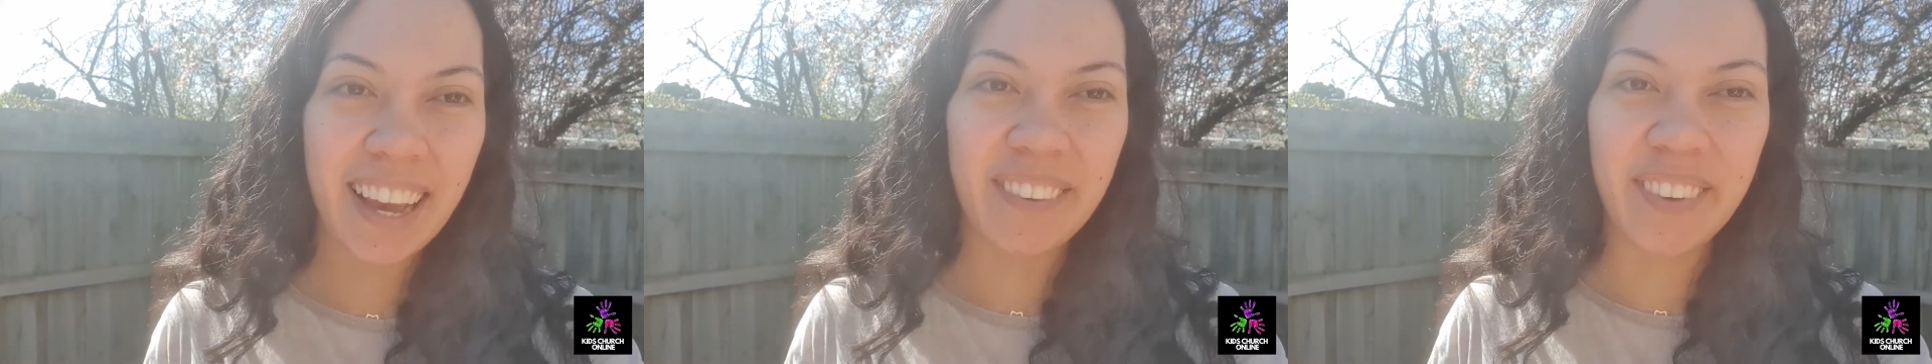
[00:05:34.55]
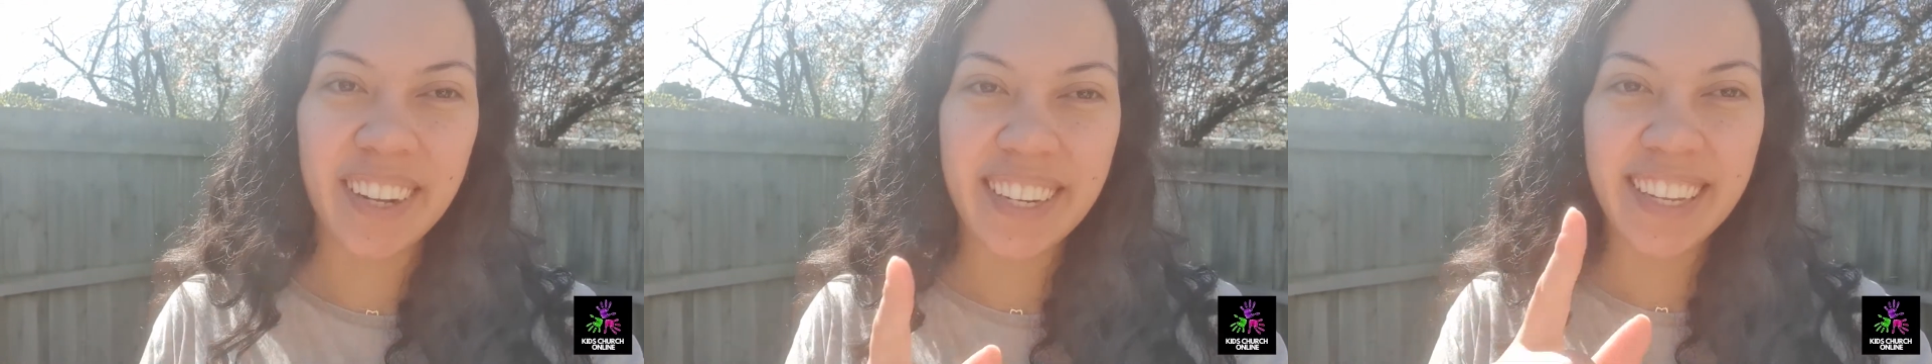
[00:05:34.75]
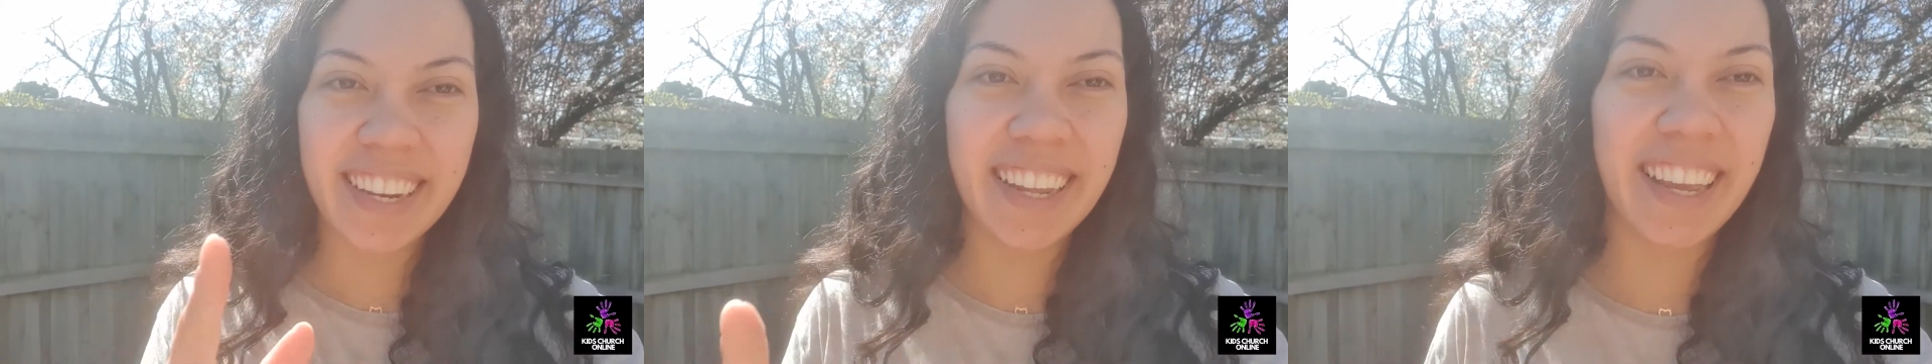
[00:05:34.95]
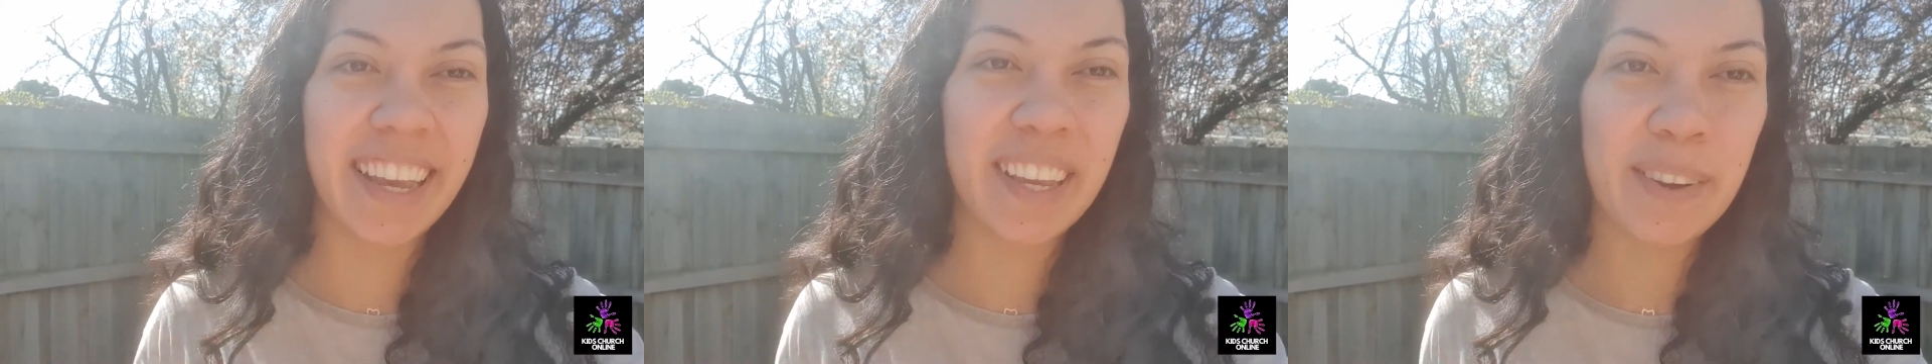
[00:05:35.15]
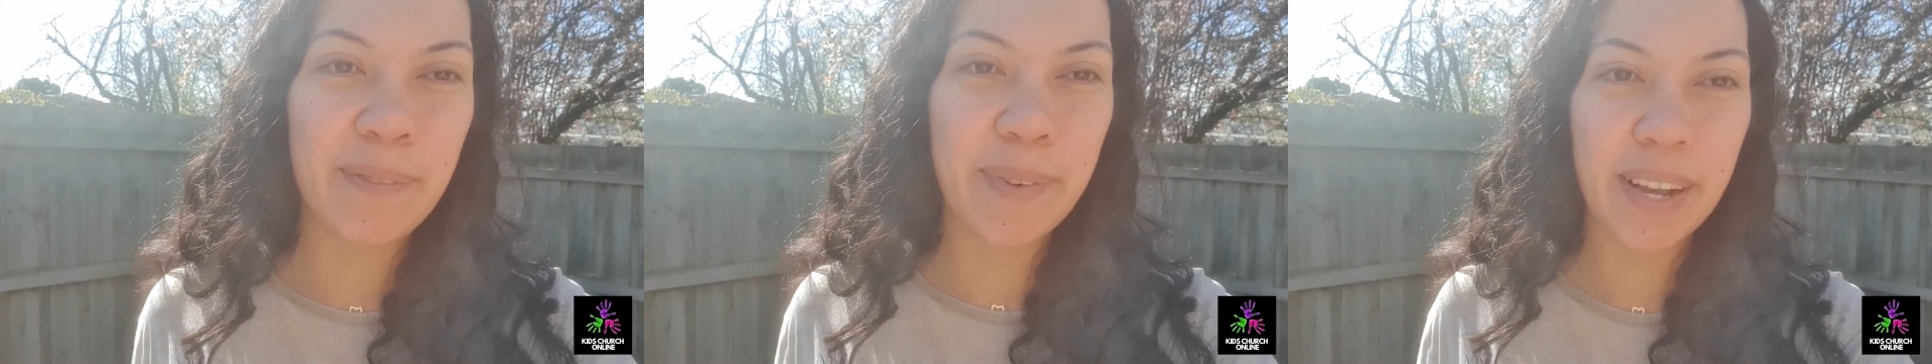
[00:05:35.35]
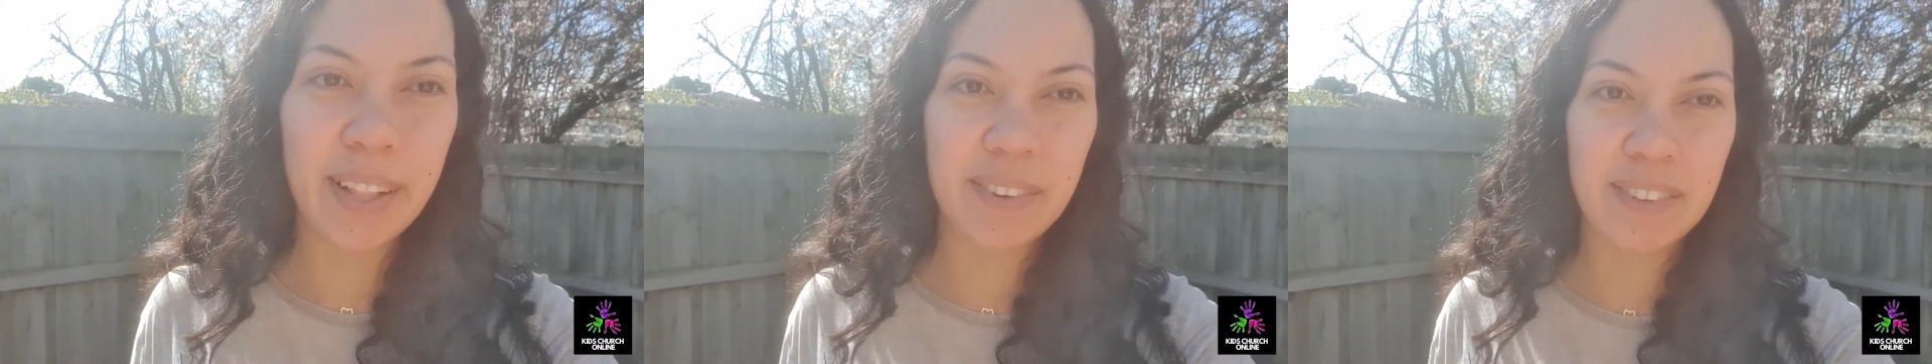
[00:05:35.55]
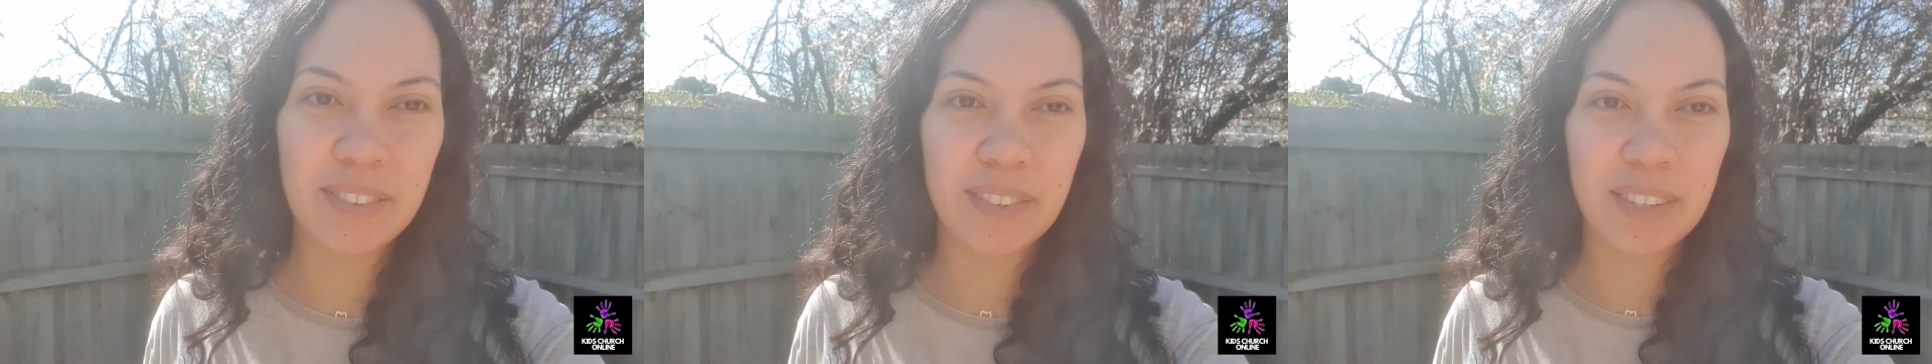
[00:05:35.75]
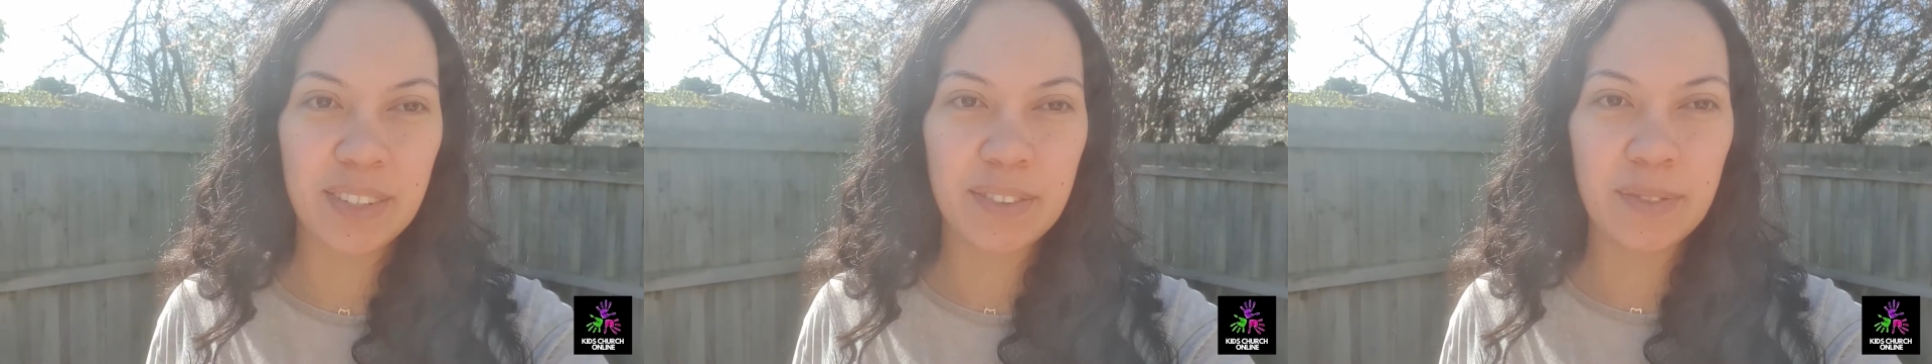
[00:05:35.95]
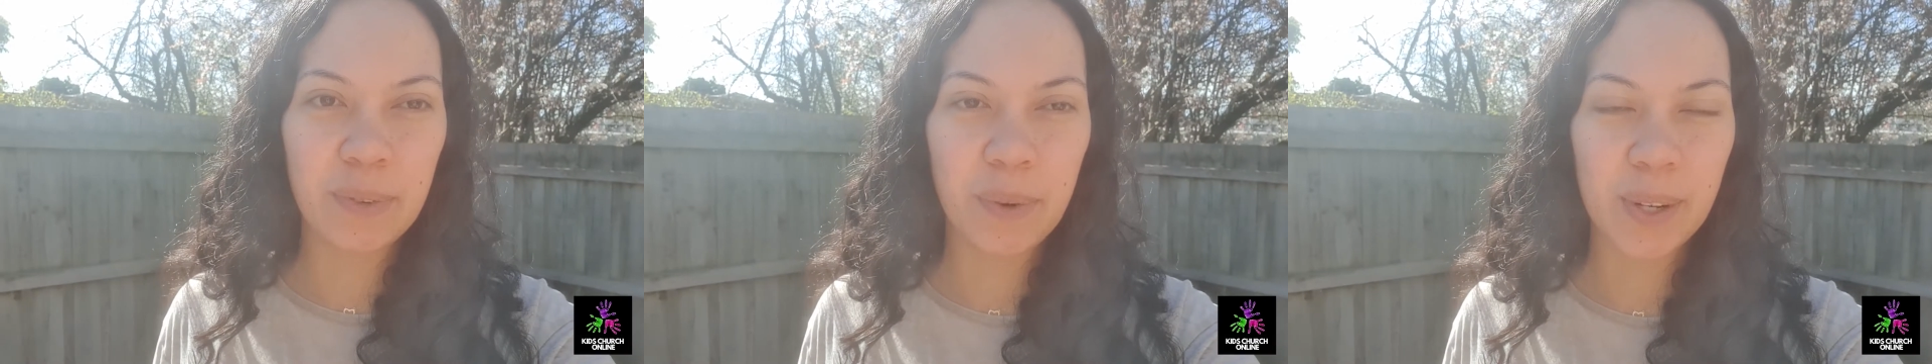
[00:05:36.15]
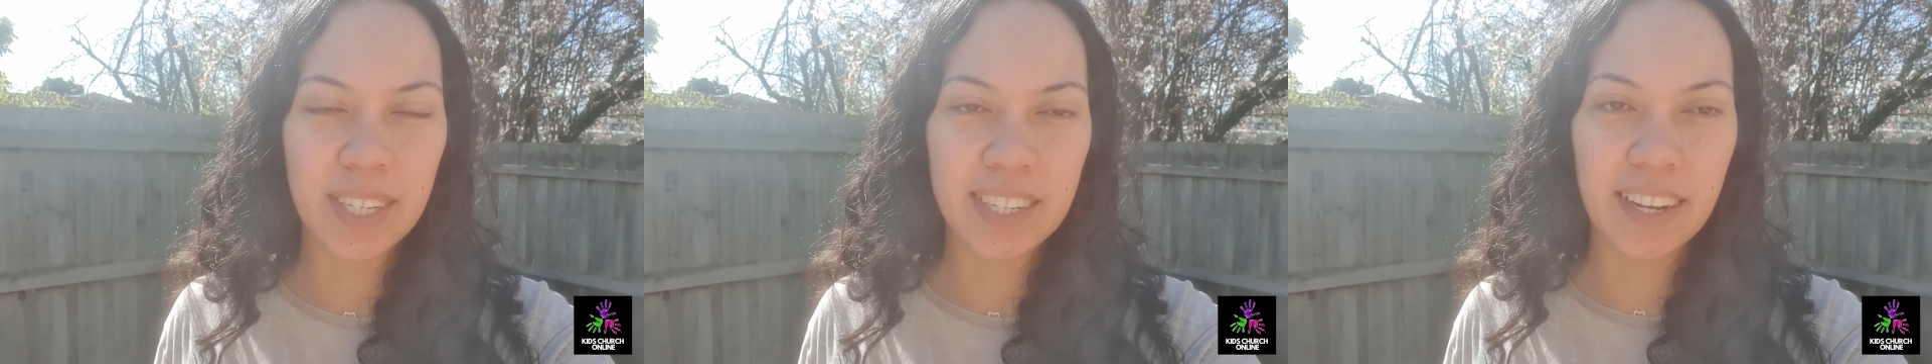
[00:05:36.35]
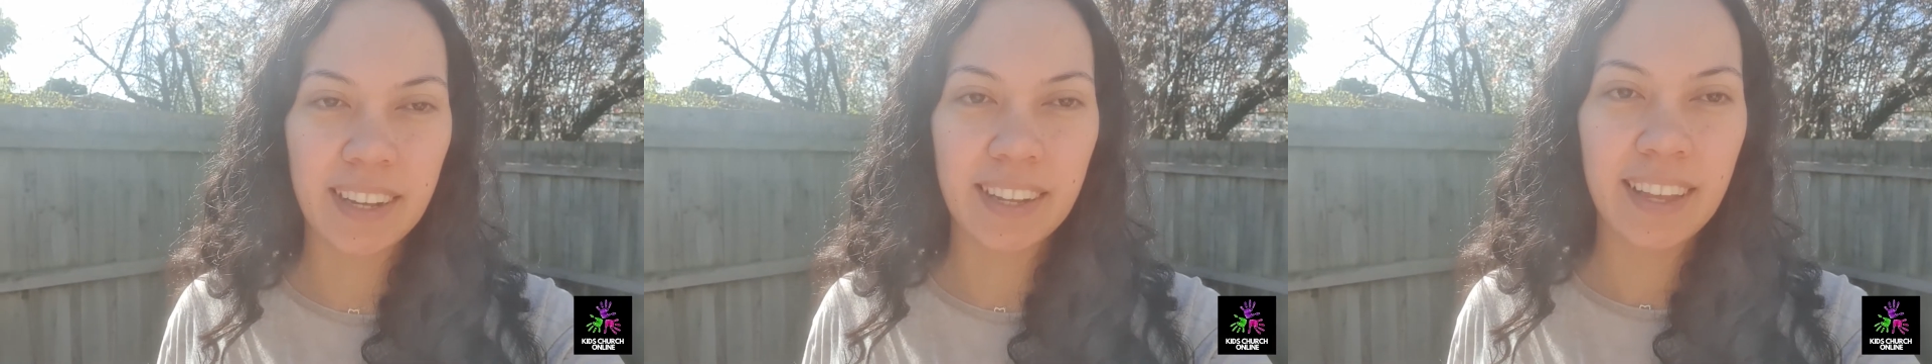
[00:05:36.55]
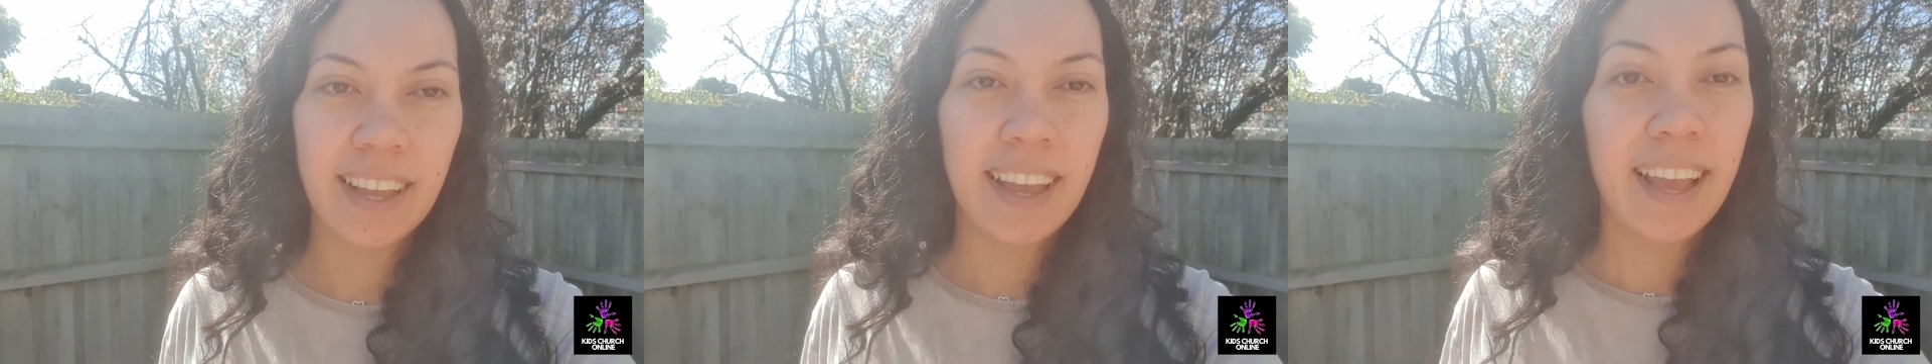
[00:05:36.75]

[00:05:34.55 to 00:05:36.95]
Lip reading: I want you to get your brother a drink of water.